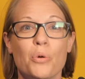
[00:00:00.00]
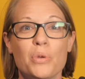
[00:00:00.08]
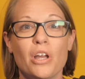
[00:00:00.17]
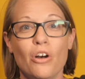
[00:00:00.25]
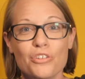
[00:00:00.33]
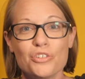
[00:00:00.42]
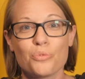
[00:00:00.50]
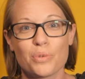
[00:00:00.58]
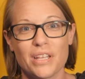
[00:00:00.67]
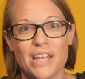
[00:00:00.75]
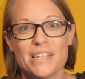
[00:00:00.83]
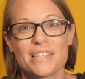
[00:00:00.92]
we also
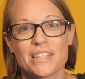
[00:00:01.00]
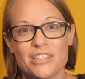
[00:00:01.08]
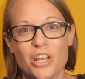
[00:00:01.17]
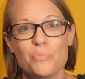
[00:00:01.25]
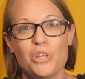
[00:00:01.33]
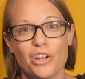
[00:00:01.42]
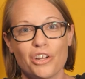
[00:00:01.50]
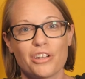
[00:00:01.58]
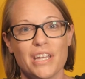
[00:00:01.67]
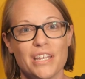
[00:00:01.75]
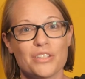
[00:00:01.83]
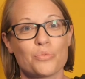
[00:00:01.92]
realize that some younger
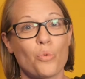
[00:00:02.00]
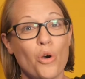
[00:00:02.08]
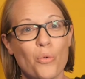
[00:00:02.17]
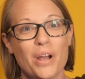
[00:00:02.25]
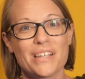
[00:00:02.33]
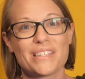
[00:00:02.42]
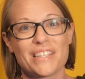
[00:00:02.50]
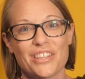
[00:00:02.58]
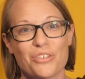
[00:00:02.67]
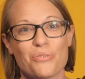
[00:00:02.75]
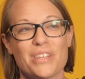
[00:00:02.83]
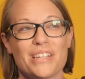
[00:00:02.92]
kids won't want to sit
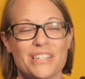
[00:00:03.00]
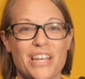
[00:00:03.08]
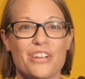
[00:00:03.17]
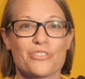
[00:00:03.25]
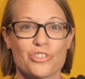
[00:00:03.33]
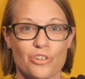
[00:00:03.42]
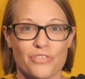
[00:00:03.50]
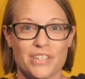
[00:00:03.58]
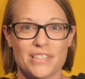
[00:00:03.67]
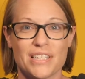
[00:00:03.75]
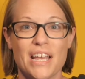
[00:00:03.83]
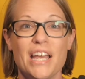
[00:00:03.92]
through the entire
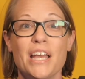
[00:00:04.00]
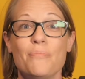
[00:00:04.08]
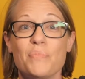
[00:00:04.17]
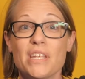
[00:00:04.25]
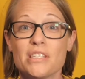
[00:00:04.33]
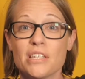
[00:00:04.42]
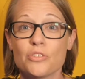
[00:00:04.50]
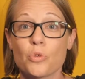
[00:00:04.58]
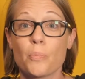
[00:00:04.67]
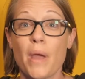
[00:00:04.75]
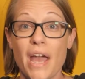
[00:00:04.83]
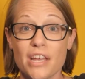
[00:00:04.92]
service. And since
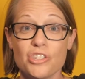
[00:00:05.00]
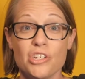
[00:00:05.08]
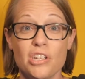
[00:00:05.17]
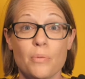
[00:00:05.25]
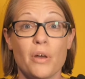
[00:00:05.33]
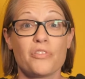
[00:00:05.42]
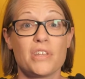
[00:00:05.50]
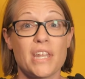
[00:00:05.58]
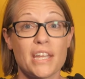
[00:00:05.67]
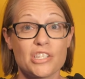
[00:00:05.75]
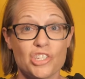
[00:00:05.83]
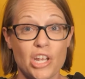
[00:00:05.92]
we're passionate about the
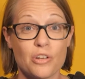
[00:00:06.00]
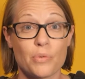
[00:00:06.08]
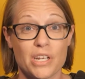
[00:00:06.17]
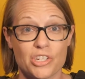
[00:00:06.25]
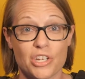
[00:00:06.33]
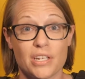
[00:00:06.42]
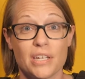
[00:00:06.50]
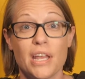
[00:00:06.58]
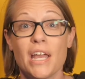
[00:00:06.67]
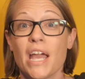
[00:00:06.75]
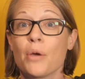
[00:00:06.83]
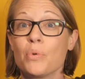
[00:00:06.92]
next generation
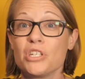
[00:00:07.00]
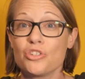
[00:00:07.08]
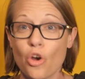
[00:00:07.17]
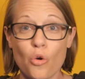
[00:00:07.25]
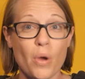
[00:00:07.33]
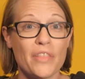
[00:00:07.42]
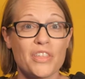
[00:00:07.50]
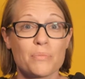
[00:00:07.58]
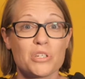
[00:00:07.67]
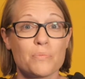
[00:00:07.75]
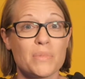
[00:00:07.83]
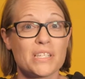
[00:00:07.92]
and we don't want them
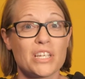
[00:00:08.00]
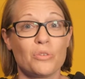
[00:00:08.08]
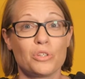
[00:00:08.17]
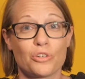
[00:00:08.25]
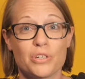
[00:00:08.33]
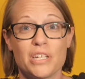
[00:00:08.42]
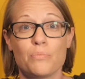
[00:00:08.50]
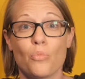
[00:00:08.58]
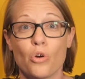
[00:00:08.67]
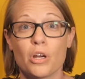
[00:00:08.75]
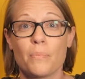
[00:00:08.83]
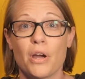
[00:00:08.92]
to miss out learning
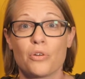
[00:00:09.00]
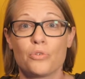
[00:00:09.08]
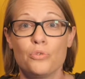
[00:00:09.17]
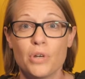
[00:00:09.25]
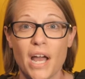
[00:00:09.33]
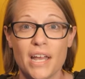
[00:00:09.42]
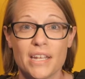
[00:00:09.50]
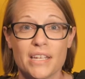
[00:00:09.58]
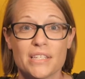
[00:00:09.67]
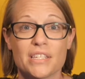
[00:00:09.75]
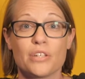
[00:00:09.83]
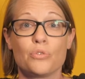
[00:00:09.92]
more about who God
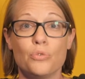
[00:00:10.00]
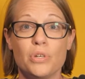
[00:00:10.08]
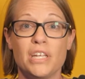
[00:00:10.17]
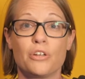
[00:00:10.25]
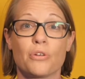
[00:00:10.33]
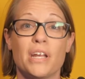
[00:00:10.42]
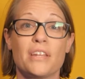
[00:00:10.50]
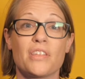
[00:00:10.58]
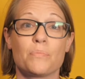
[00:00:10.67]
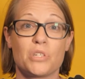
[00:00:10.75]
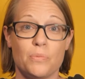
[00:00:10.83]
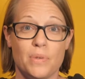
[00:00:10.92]
is and who He created
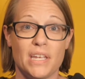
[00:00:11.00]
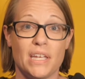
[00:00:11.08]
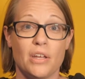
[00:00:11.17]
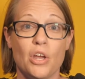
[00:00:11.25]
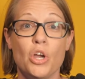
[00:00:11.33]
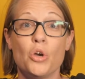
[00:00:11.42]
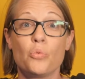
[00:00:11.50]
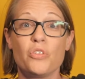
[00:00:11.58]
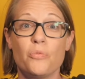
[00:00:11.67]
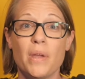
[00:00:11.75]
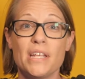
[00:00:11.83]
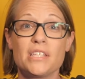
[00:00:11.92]
them to be,
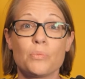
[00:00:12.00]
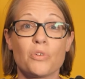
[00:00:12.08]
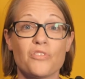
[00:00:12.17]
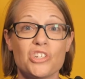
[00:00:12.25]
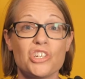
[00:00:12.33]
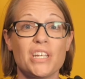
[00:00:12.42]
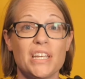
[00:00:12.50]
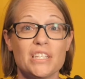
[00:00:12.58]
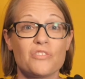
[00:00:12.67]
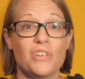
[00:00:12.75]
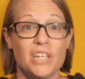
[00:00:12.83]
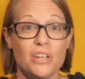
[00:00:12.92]
we've made some Revision
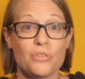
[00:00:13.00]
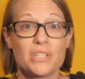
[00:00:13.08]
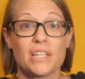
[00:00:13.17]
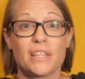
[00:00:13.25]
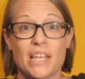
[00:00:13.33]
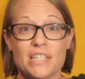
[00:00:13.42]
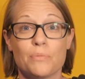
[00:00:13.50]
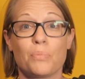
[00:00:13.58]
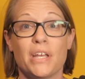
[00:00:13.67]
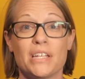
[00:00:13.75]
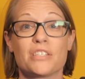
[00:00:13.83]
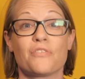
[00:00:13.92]
Kids videos and lesson
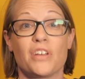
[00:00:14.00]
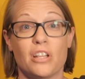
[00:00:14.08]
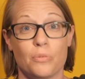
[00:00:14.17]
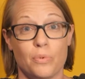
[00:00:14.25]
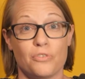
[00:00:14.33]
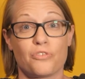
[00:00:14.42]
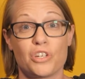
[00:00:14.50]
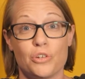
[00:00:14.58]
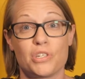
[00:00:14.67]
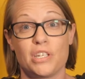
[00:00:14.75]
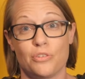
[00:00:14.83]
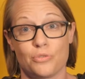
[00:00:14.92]
plans available for you
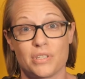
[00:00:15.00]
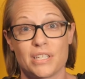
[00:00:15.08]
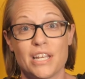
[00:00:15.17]
to use.